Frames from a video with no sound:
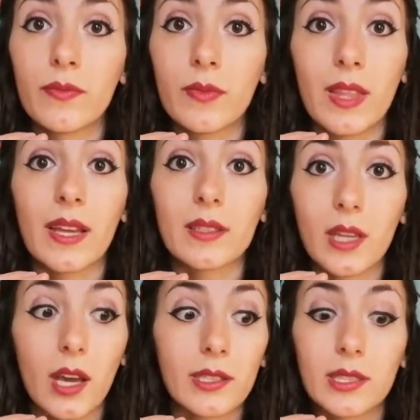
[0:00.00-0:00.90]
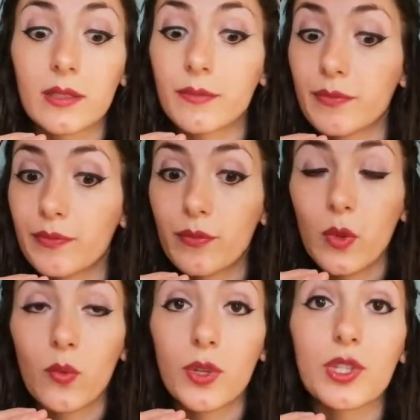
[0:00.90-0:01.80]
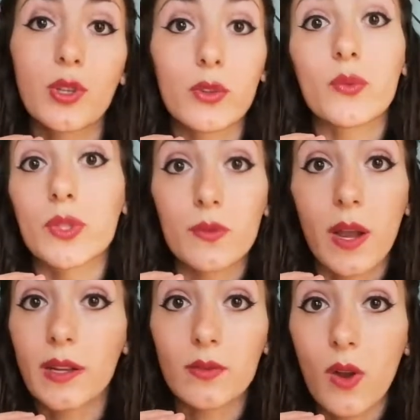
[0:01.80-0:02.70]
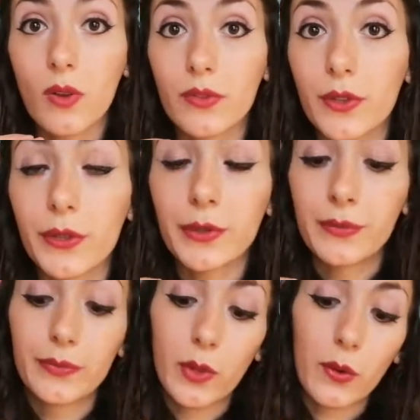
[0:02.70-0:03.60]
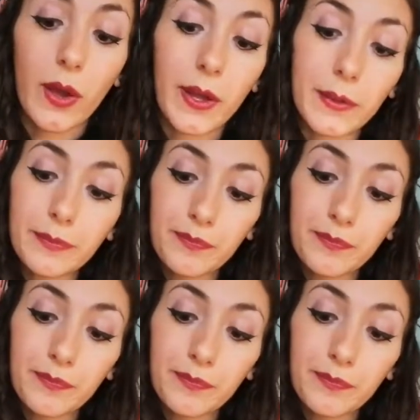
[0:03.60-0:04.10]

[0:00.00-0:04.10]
that gut, which knows what's right and wrong for you. Okay.